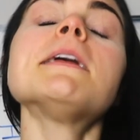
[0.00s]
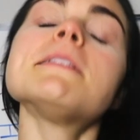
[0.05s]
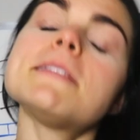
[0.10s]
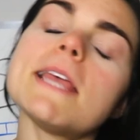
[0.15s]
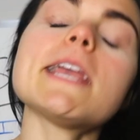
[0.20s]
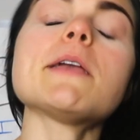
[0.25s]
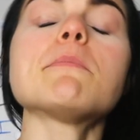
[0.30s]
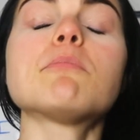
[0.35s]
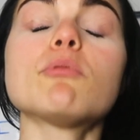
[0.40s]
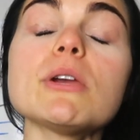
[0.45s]

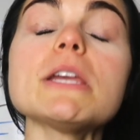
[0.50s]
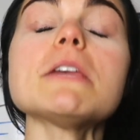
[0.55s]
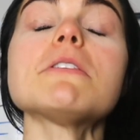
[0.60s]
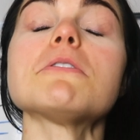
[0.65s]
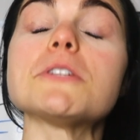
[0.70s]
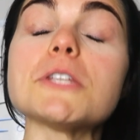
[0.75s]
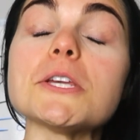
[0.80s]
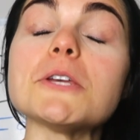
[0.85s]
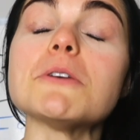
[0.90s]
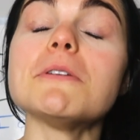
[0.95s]
Take a
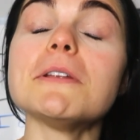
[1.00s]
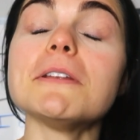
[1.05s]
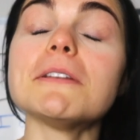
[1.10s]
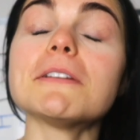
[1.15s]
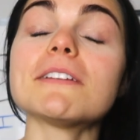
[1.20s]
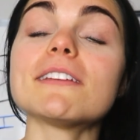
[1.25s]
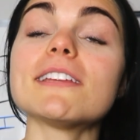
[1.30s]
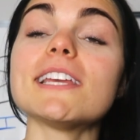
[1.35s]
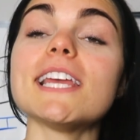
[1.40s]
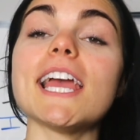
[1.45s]
breather, dude,
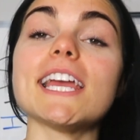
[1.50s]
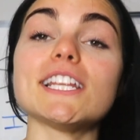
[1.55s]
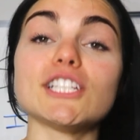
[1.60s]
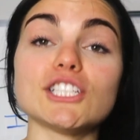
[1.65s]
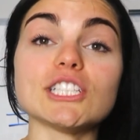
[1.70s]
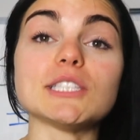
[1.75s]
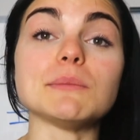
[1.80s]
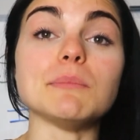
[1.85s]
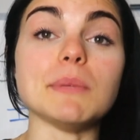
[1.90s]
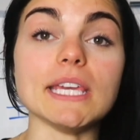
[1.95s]
and
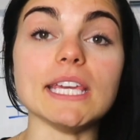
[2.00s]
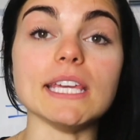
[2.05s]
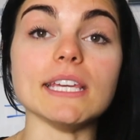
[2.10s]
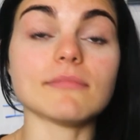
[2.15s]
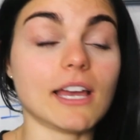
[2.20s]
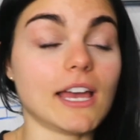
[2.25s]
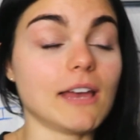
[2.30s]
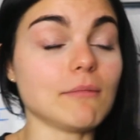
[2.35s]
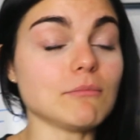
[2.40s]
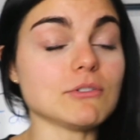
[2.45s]
just be.
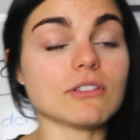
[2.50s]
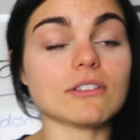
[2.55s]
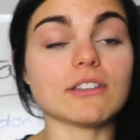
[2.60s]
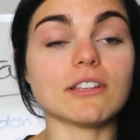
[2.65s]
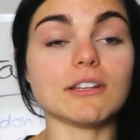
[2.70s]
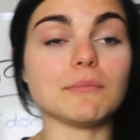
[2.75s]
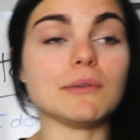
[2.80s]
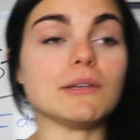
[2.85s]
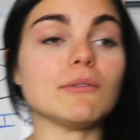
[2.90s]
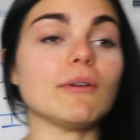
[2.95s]
I'm just
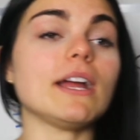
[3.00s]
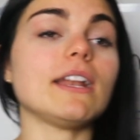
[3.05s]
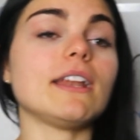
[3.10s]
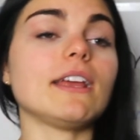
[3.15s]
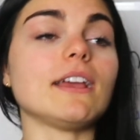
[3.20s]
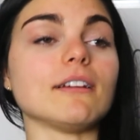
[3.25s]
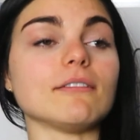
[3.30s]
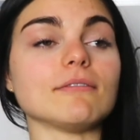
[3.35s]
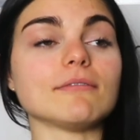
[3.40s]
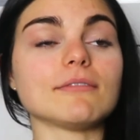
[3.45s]
gonna be right
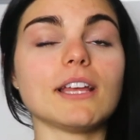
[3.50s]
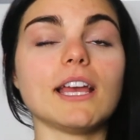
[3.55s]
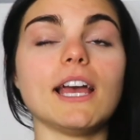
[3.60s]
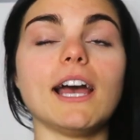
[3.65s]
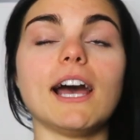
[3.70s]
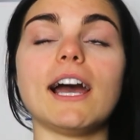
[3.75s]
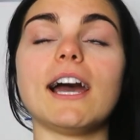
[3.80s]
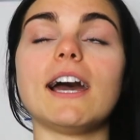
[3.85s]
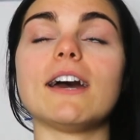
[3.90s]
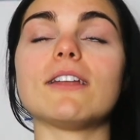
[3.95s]
now.
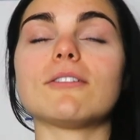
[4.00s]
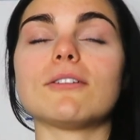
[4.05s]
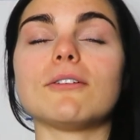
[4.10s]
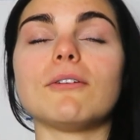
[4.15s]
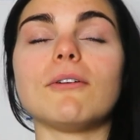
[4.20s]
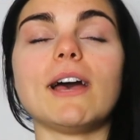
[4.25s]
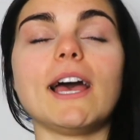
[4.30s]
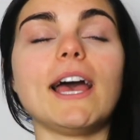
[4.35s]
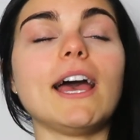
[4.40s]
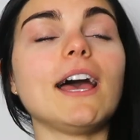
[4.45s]
I don't
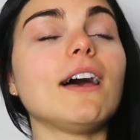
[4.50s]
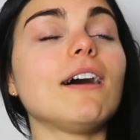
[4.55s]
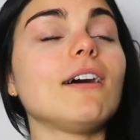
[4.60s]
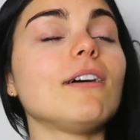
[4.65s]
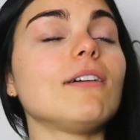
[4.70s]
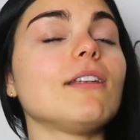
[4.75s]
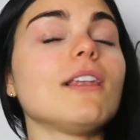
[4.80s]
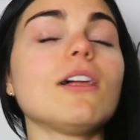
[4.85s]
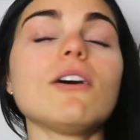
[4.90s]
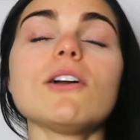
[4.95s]
know
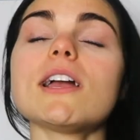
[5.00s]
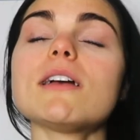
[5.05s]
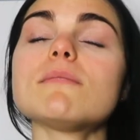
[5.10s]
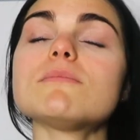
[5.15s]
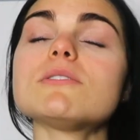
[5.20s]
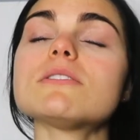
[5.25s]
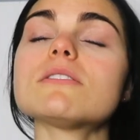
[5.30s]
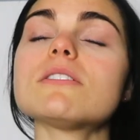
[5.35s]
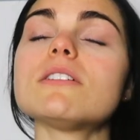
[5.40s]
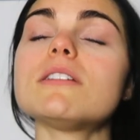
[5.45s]
how long I'm
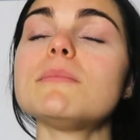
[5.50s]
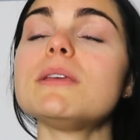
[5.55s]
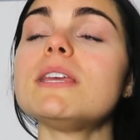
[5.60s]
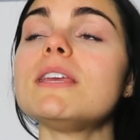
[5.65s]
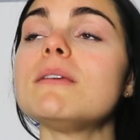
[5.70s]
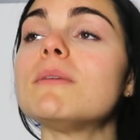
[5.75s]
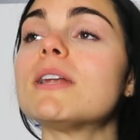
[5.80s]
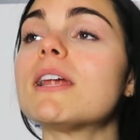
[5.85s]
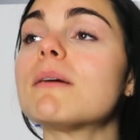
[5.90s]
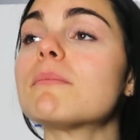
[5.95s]
just gonna
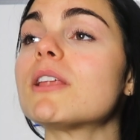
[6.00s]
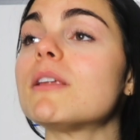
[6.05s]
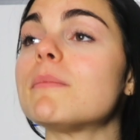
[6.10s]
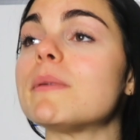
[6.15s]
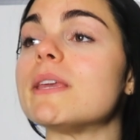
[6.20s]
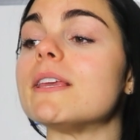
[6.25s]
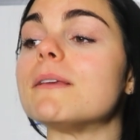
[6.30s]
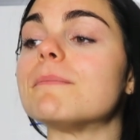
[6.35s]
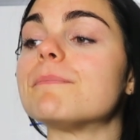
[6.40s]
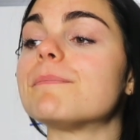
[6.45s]
be, but I'm gonna
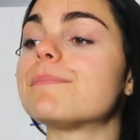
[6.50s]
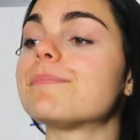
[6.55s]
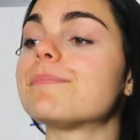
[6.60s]
be.